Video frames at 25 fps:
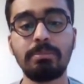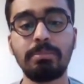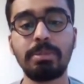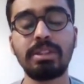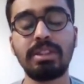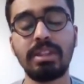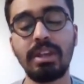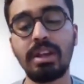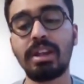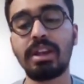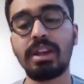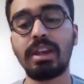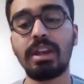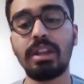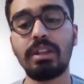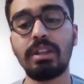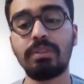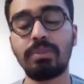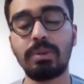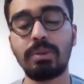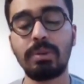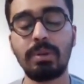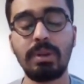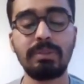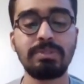But then again,
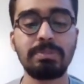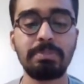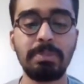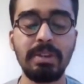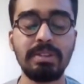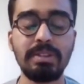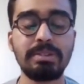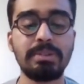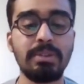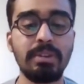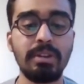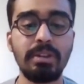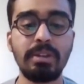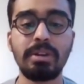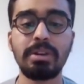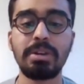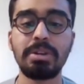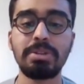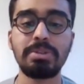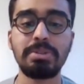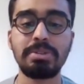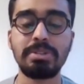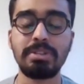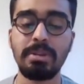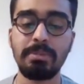if you don't have space in your
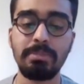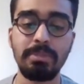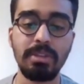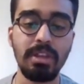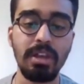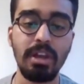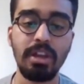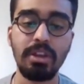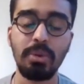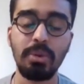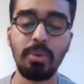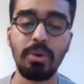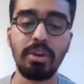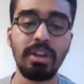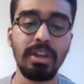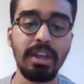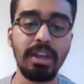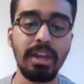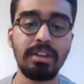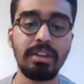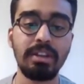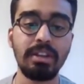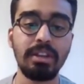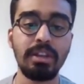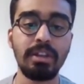luggage or something and you want to
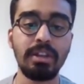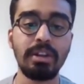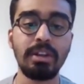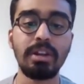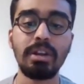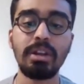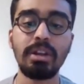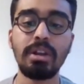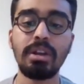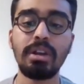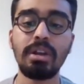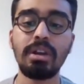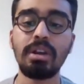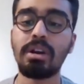get it here,